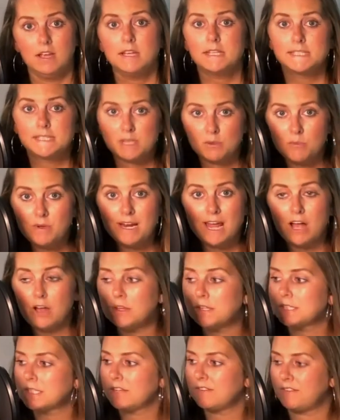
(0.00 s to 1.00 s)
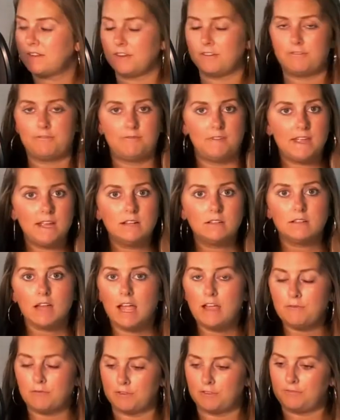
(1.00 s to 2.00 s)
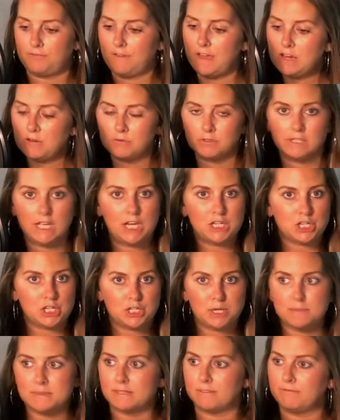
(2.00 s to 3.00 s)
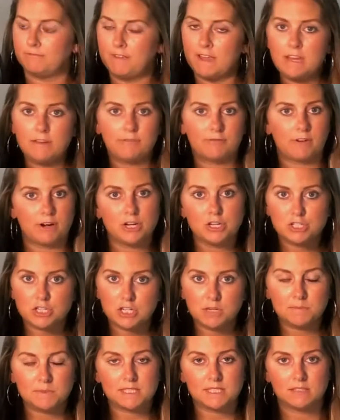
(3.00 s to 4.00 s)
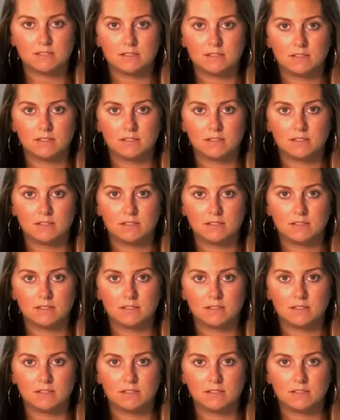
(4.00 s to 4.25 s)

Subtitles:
Someone else living a fake life with fake relationships and fake friendships?